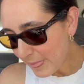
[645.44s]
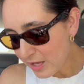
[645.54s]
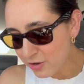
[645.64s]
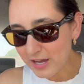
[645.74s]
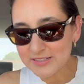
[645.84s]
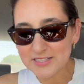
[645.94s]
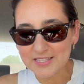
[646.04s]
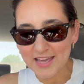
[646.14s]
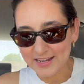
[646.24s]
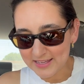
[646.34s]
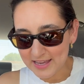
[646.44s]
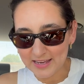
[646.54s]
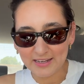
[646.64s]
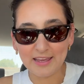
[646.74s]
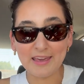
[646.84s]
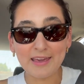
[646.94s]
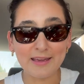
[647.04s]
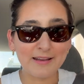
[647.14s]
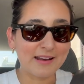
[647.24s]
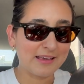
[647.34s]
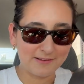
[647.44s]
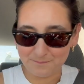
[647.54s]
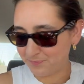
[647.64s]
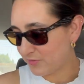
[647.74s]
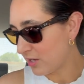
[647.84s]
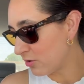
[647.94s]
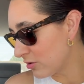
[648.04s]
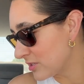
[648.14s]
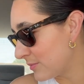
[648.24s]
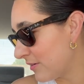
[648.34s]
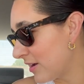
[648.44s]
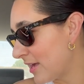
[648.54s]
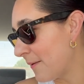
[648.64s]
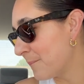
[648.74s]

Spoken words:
You guys, this headache ain't it. Like, ya quiero que se me vaya.